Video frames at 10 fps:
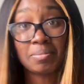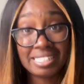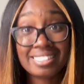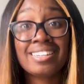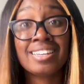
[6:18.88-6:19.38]

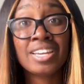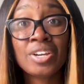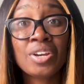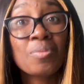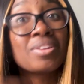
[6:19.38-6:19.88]
Me sitting
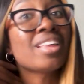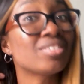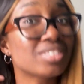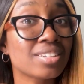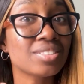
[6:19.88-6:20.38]
here
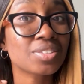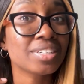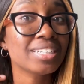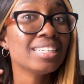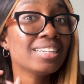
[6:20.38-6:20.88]
without
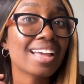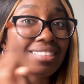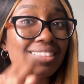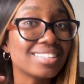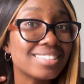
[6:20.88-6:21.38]
sunscreen
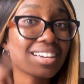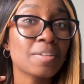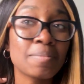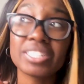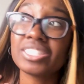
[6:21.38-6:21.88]
and this side
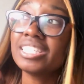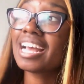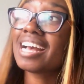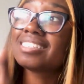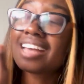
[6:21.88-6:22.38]
of my cheek
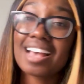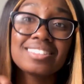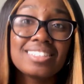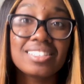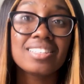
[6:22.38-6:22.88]
has
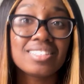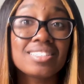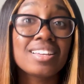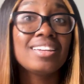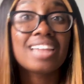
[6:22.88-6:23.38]
access to the
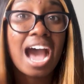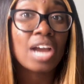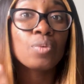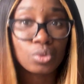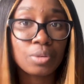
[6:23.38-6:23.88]
sun,
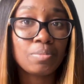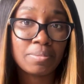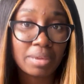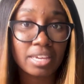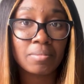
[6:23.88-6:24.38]
I would be
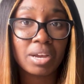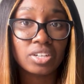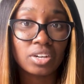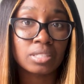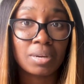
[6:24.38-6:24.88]
making my
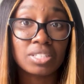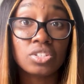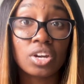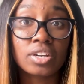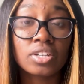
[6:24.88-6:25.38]
dark spots
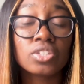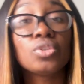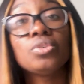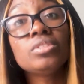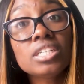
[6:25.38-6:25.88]
darker. So
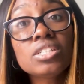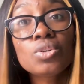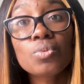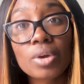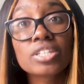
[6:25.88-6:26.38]
you need
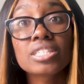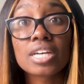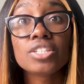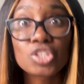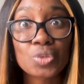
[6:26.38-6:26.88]
to wear
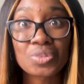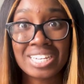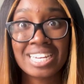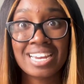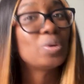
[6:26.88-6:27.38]

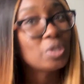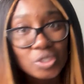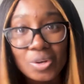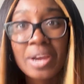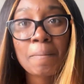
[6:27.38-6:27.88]
sunscreen when you're
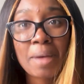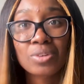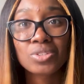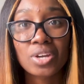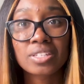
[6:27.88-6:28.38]
trying to
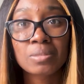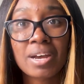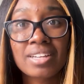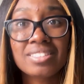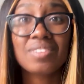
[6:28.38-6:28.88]
battle dark
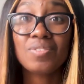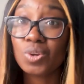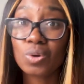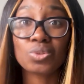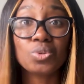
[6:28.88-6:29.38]
spots. If you
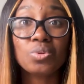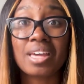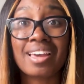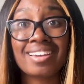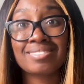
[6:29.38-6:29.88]
don't do
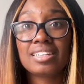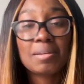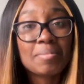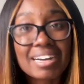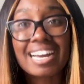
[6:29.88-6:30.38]
that,
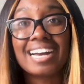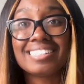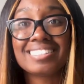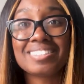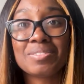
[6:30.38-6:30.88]
come on
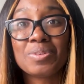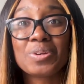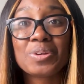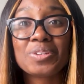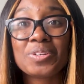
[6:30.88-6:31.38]
guys,
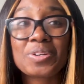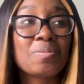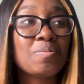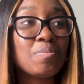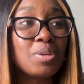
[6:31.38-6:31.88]
you're
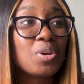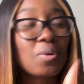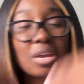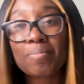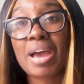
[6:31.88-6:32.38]
gonna be
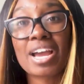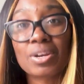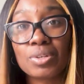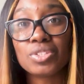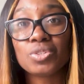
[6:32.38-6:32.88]
going
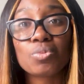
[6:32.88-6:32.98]
backwards.